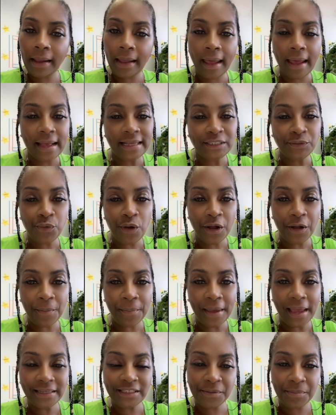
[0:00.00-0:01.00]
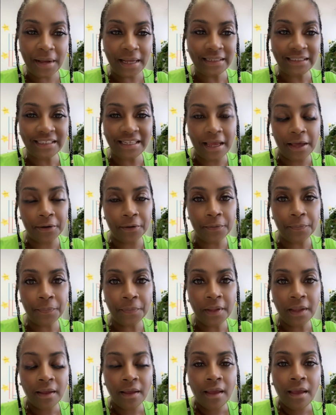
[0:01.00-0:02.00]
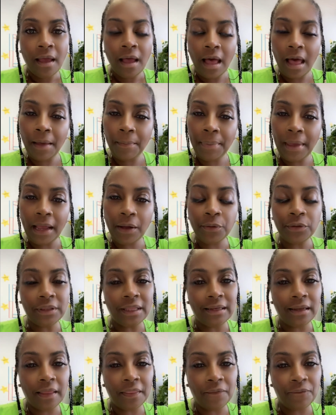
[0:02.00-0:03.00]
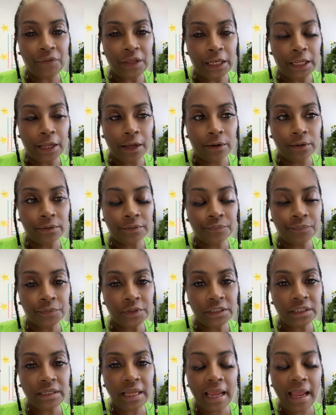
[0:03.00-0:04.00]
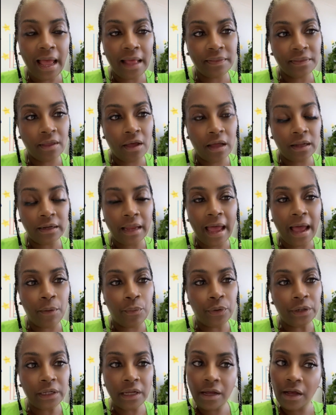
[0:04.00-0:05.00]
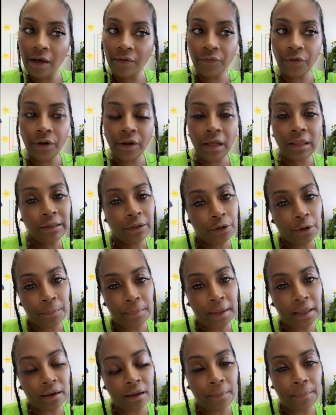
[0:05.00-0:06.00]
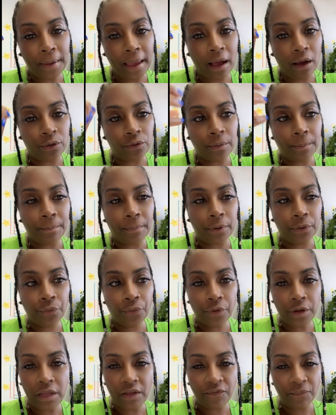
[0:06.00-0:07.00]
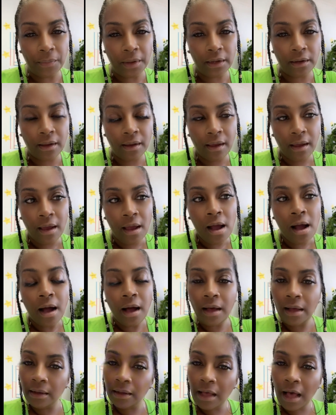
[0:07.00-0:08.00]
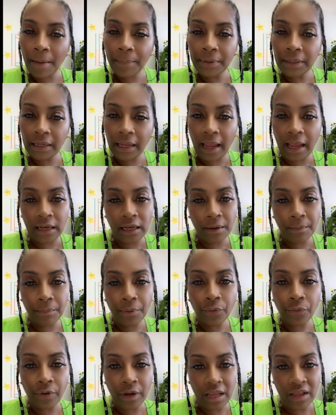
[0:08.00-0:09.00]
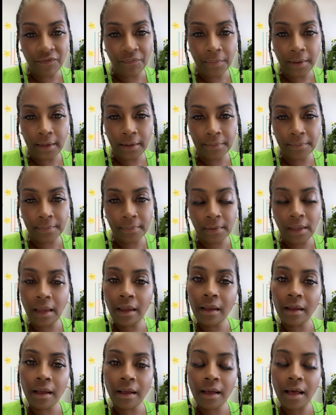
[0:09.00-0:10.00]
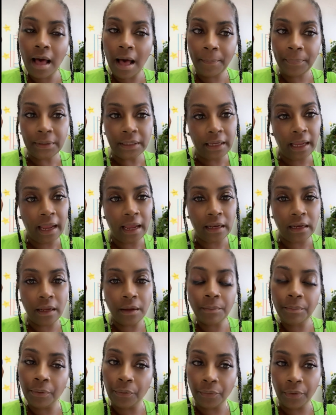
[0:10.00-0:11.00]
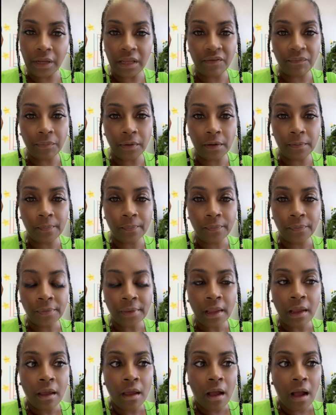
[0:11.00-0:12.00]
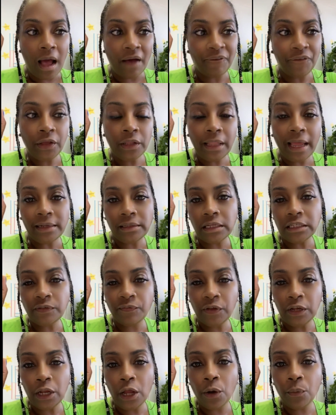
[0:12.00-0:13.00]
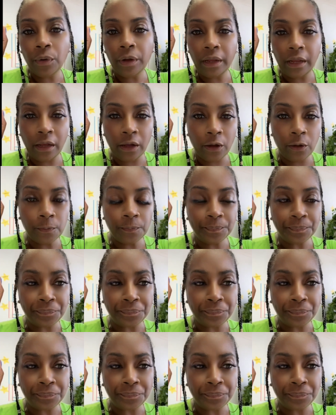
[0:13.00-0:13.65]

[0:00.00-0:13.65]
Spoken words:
guys, welcome back to my channel. I'm back with another video. Today I thought I would cover a little bit about bereavement, uncomplicated bereavement, and complicated bereavement. I feel like this video will help